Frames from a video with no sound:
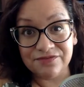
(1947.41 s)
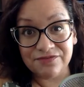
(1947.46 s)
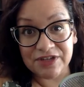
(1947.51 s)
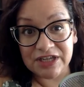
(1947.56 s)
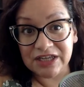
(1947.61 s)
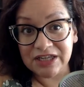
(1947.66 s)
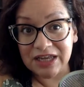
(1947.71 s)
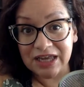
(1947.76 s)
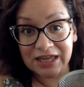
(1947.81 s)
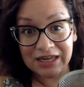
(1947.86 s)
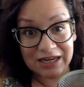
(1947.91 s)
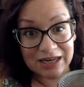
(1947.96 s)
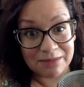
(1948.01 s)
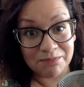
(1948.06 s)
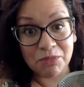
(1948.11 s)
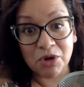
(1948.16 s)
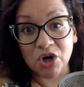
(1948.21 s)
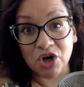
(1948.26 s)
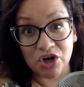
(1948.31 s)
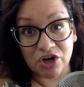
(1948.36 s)
feet get
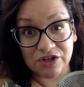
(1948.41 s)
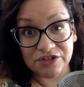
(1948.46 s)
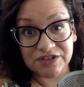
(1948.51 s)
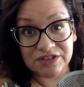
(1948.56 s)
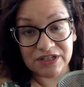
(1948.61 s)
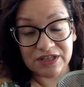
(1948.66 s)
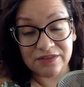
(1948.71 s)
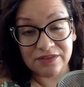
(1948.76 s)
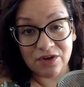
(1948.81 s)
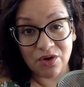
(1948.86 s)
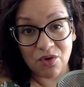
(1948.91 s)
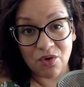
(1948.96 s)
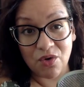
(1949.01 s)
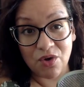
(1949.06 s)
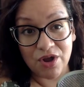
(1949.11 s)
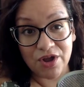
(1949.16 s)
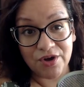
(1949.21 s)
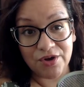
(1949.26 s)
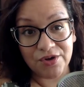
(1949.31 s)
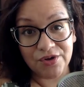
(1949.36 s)
immersed in the
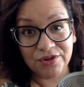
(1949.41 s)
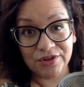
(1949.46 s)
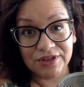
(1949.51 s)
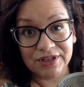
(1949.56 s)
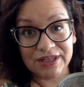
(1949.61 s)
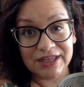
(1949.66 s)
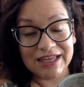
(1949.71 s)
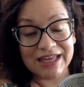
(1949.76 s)
oil,